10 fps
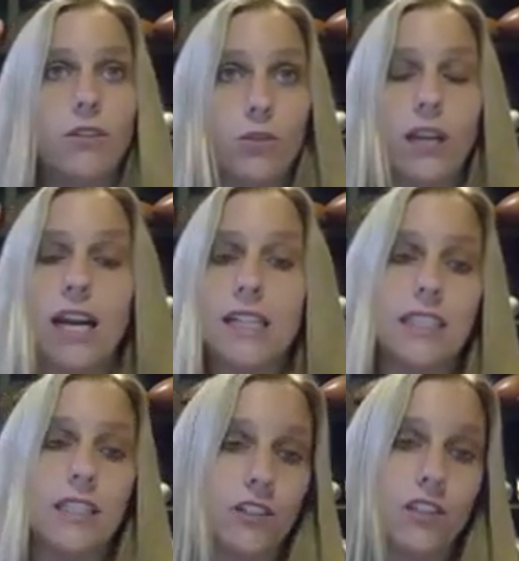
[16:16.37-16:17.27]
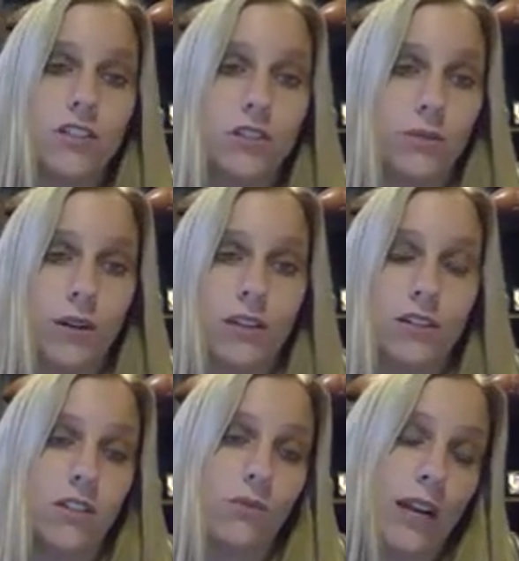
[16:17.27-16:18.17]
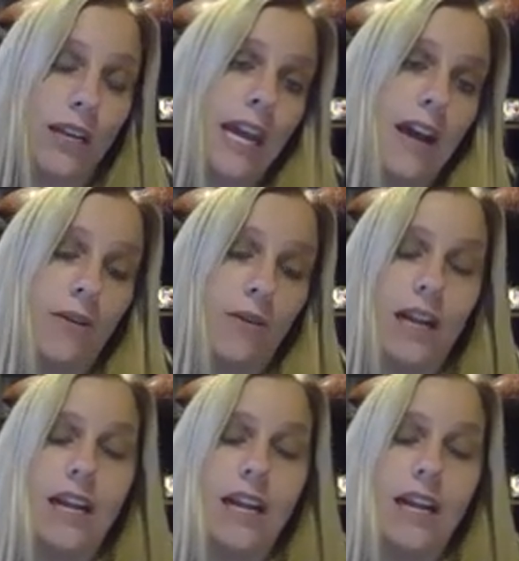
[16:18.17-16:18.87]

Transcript: you can't see your children right now.